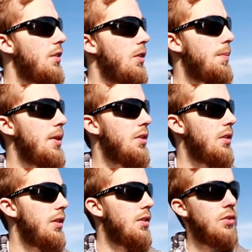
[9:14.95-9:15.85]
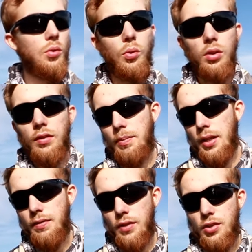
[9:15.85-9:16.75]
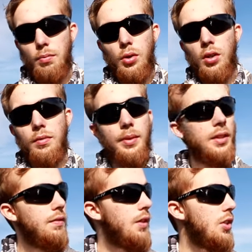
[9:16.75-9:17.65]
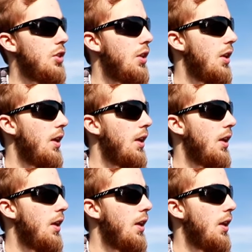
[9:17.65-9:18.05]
So it's basically a school of bait fish, a ball of bait fish,